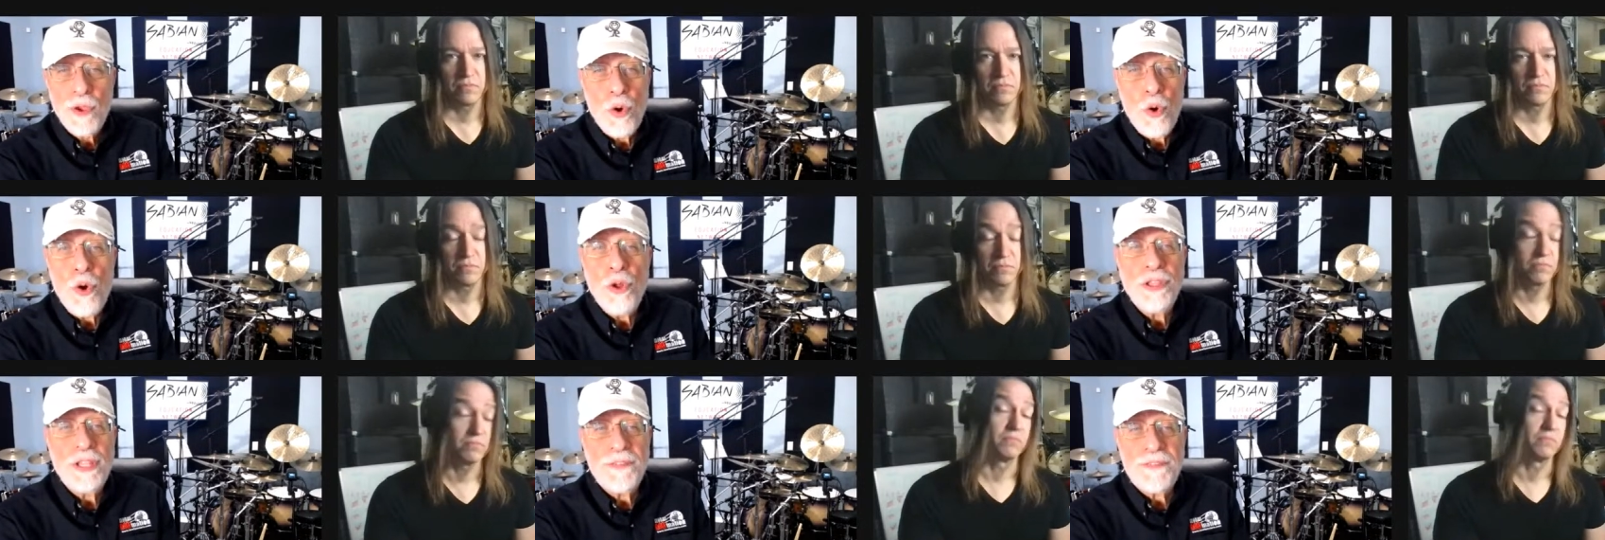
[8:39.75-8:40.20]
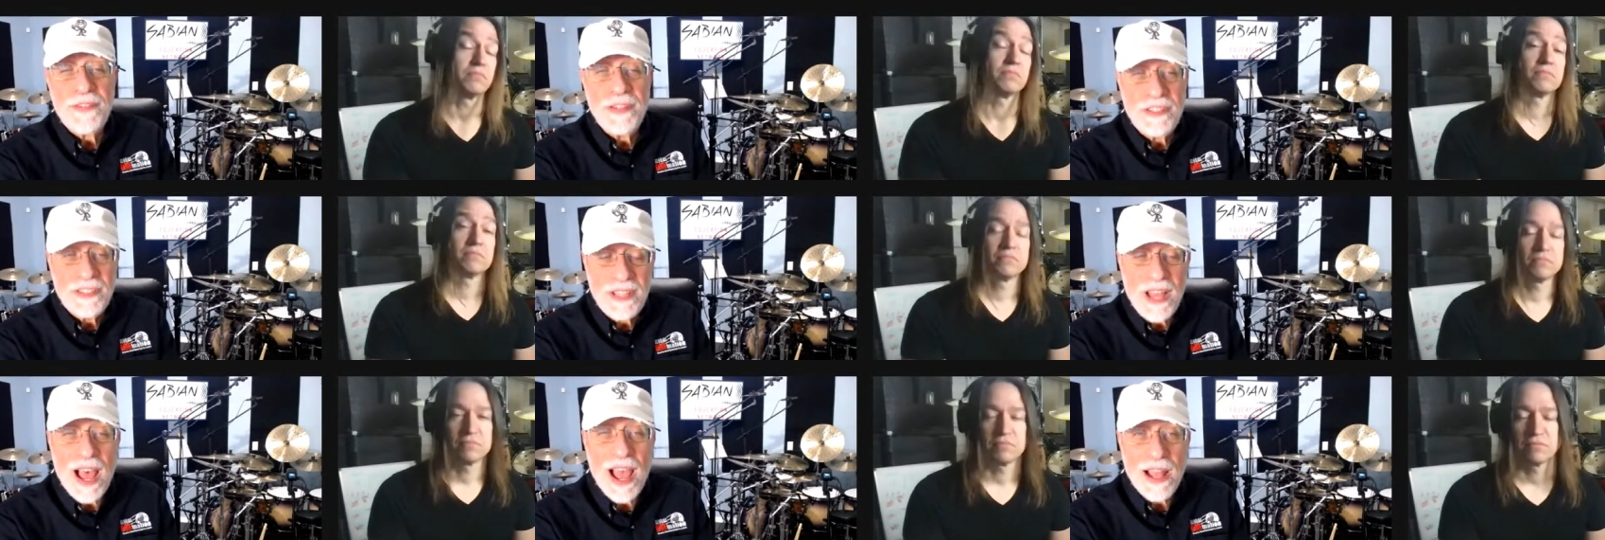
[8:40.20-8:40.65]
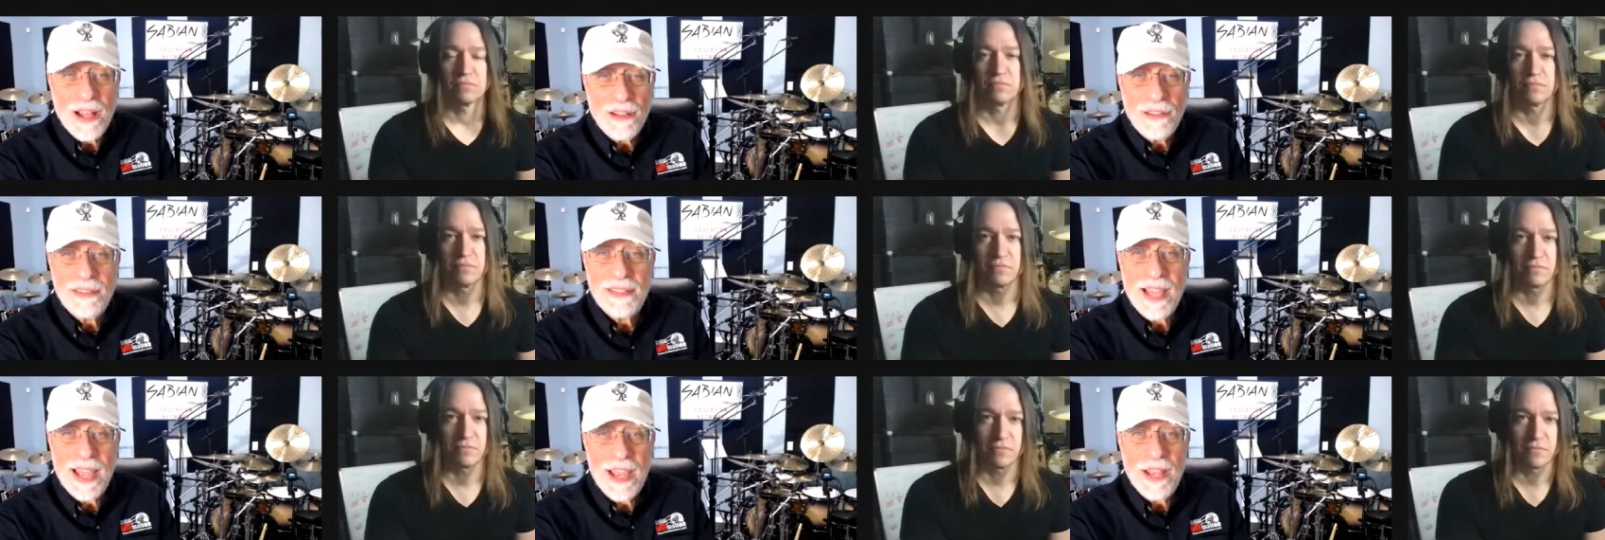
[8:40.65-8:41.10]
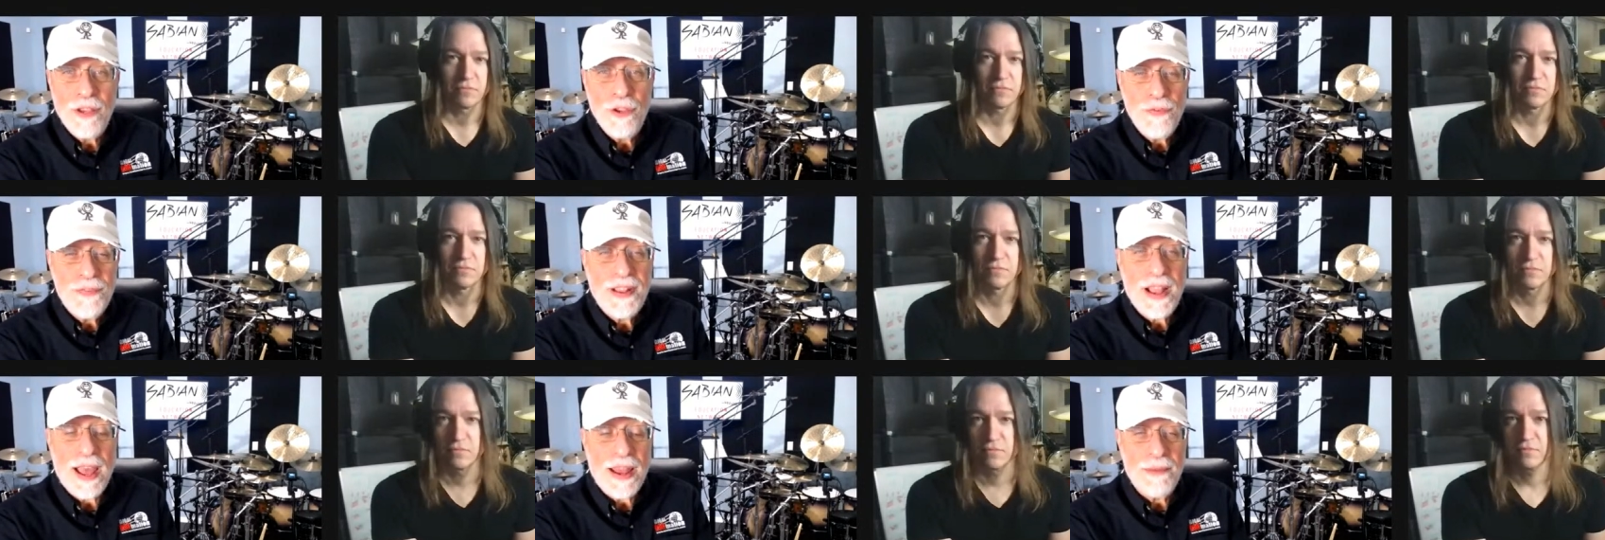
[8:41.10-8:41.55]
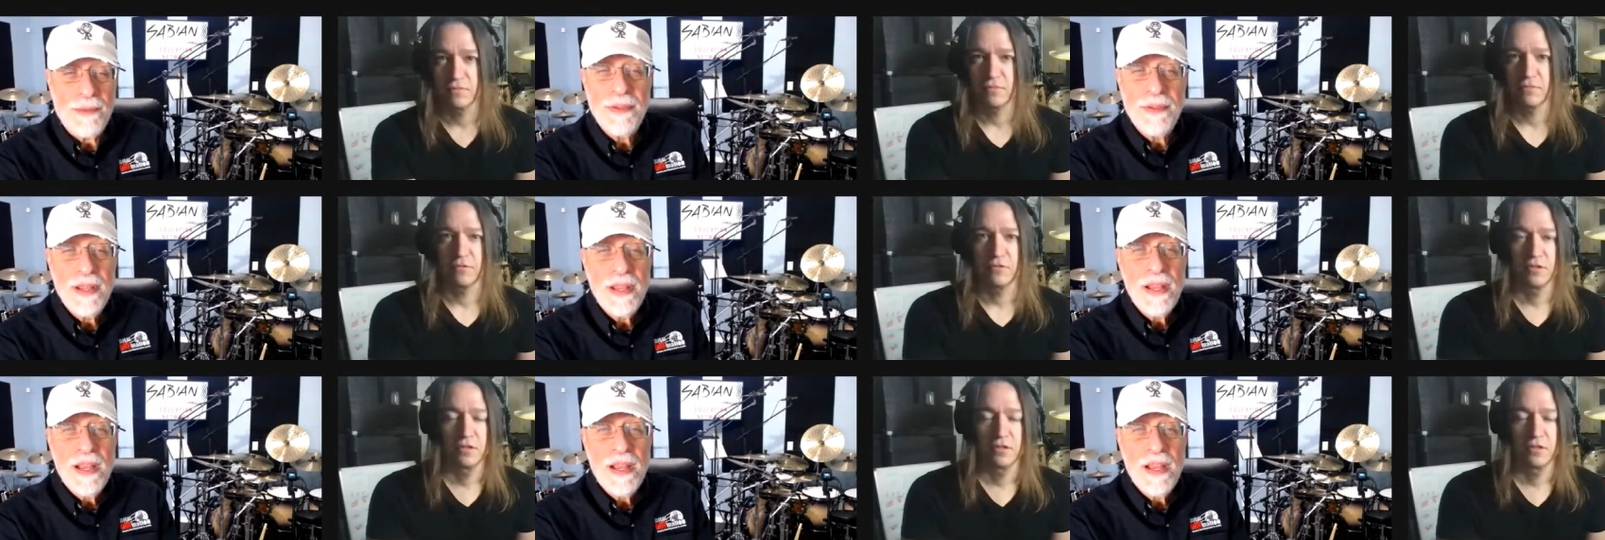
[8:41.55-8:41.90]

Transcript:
Speaker 1: all different styles, and you've got a,